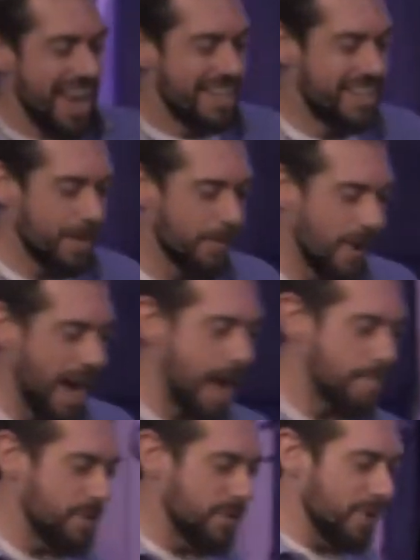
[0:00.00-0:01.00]
different
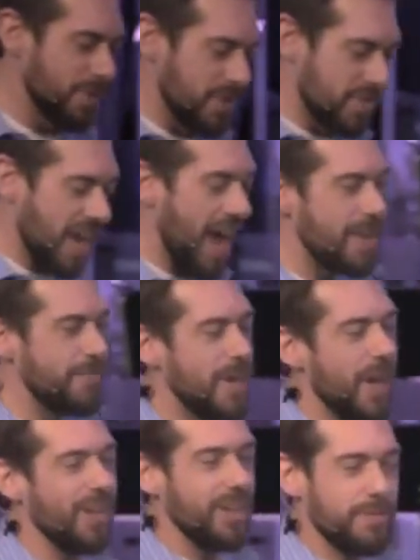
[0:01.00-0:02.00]
episodes of
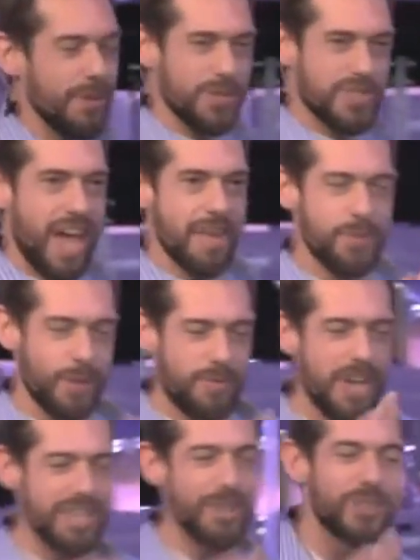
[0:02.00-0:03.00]
Seinfeld. And if you're a Seinfeld
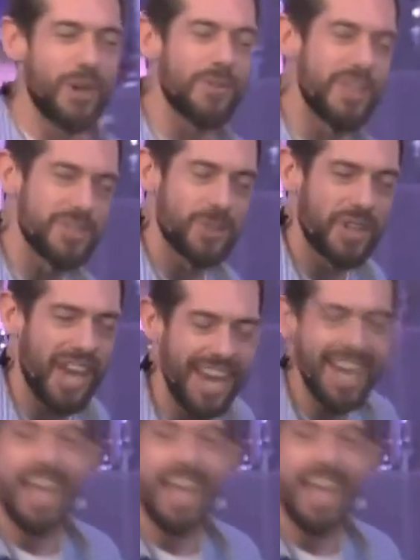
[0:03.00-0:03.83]
fan, you'll know this, okay?